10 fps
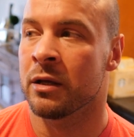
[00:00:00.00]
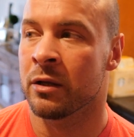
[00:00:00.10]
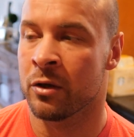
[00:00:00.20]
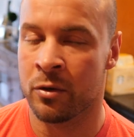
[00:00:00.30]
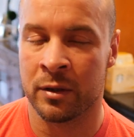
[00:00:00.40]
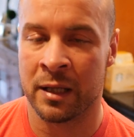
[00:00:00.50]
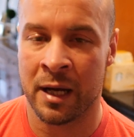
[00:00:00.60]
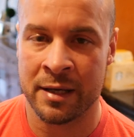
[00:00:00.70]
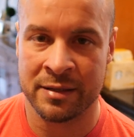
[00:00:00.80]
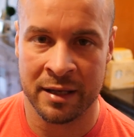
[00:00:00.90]

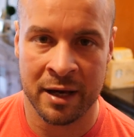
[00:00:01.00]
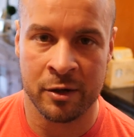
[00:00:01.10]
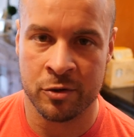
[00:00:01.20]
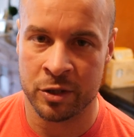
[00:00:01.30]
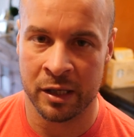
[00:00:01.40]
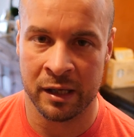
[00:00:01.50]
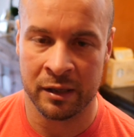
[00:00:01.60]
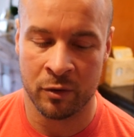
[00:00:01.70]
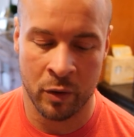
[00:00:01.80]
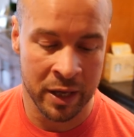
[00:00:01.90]
utilize the energy
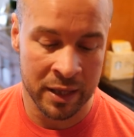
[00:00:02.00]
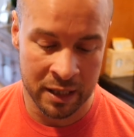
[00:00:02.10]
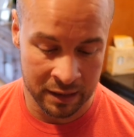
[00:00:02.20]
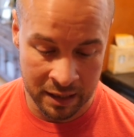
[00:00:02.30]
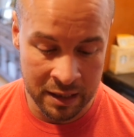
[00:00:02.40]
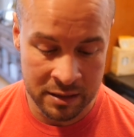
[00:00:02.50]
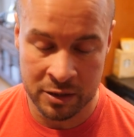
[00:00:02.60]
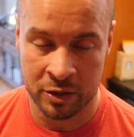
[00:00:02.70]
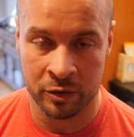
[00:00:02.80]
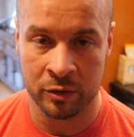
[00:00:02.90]
the way that it needs
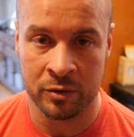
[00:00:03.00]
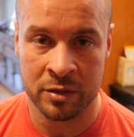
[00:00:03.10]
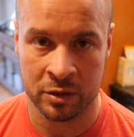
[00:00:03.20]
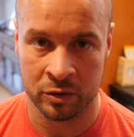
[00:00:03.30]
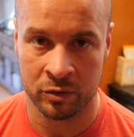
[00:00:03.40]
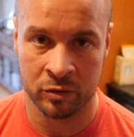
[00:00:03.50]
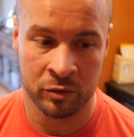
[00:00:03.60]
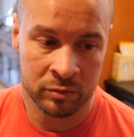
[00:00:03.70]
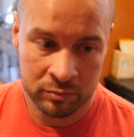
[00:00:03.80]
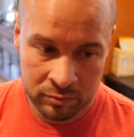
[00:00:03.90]

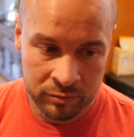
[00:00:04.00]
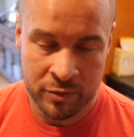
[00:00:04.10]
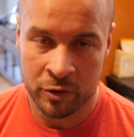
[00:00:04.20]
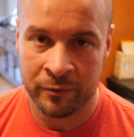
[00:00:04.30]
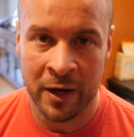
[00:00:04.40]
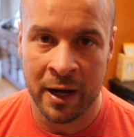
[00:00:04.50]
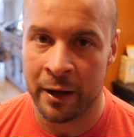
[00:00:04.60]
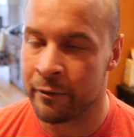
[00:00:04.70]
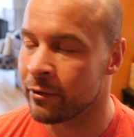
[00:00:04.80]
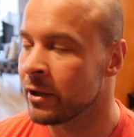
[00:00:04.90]
to
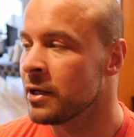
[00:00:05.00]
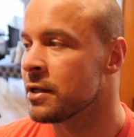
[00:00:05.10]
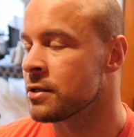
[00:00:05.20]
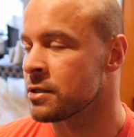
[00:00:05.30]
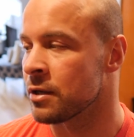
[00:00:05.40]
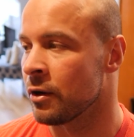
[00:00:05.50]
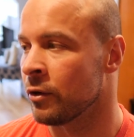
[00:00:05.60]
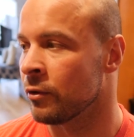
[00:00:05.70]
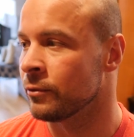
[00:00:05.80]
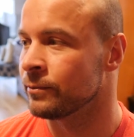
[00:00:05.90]
survive.
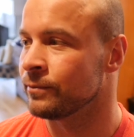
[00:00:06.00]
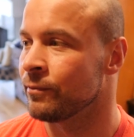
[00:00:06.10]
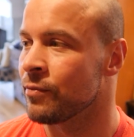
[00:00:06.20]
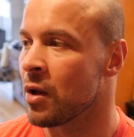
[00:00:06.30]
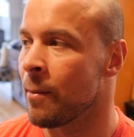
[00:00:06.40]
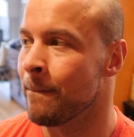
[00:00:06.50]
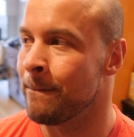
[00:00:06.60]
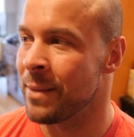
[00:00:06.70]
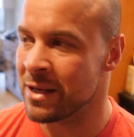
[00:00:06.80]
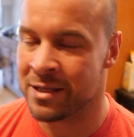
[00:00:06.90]
So
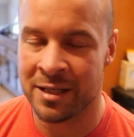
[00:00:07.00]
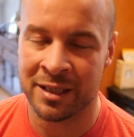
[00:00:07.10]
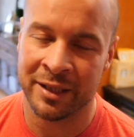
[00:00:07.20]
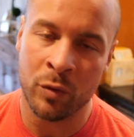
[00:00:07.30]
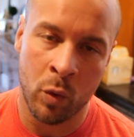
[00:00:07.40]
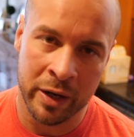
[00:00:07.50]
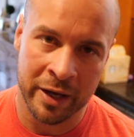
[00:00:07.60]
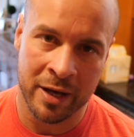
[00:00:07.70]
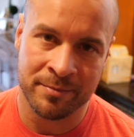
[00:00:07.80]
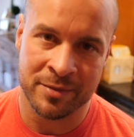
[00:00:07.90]
basically what it
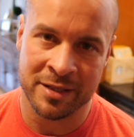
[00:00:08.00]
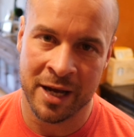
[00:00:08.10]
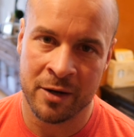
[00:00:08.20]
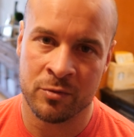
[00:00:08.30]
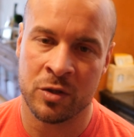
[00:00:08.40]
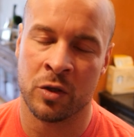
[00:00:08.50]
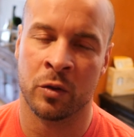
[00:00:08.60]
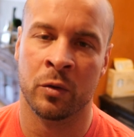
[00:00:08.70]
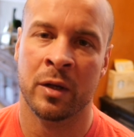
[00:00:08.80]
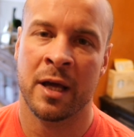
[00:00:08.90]
comes down
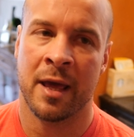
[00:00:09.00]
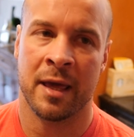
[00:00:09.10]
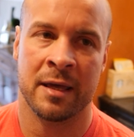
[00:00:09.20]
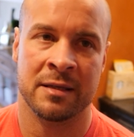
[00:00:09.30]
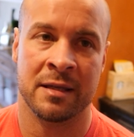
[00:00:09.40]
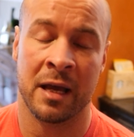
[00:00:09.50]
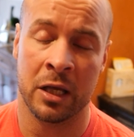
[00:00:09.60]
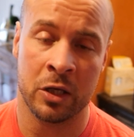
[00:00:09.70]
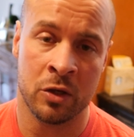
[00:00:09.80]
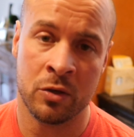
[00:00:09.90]
to is that
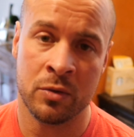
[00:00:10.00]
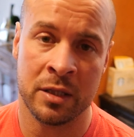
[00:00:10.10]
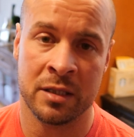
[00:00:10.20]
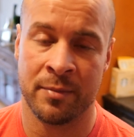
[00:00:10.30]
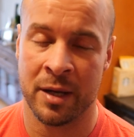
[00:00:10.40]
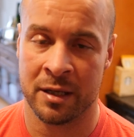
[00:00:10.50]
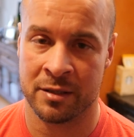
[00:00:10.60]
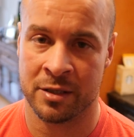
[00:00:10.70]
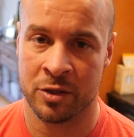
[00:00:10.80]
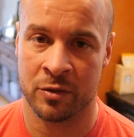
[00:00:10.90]
you need to make a
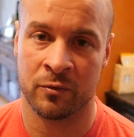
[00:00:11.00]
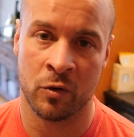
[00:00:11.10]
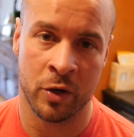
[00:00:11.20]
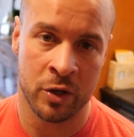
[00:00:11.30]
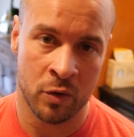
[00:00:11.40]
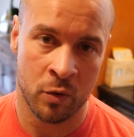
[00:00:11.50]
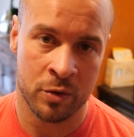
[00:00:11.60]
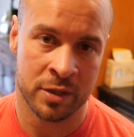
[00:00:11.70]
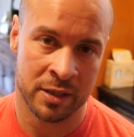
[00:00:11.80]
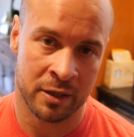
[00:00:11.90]
decision for
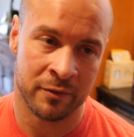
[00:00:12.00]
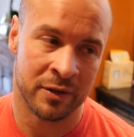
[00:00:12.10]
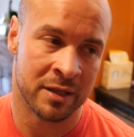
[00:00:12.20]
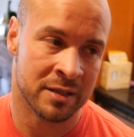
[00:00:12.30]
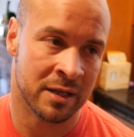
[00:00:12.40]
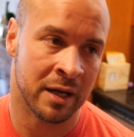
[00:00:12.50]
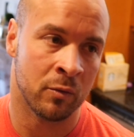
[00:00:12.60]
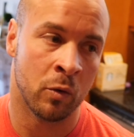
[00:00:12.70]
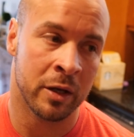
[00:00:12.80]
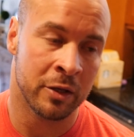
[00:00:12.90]
yourself and decide
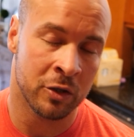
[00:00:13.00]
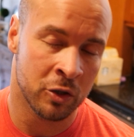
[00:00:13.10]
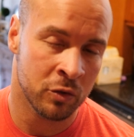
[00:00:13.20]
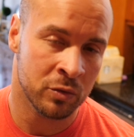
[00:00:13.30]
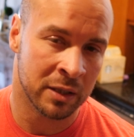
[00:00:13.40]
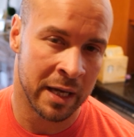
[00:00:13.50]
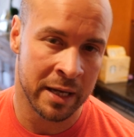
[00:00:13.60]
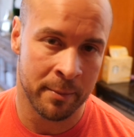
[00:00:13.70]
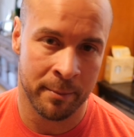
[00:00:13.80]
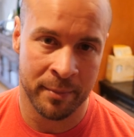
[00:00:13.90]
what you
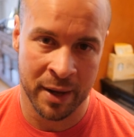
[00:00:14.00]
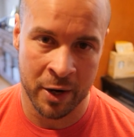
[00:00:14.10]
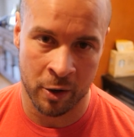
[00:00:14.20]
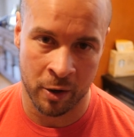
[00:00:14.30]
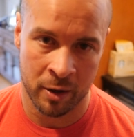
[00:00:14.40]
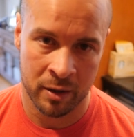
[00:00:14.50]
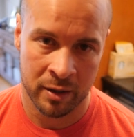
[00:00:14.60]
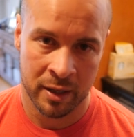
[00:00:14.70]
like better